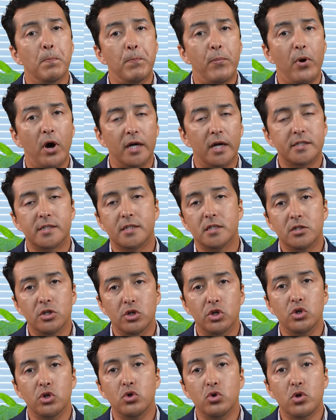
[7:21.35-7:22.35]
but
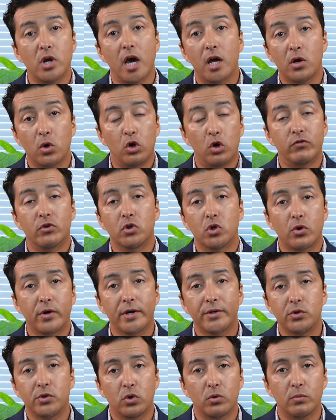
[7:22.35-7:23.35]
do not
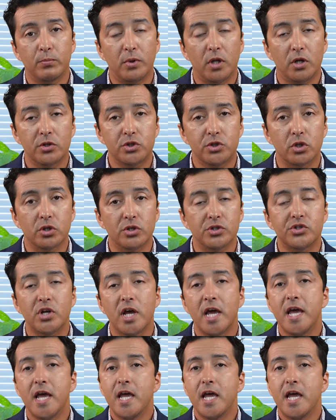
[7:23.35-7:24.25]
overcorrect your blood sugars.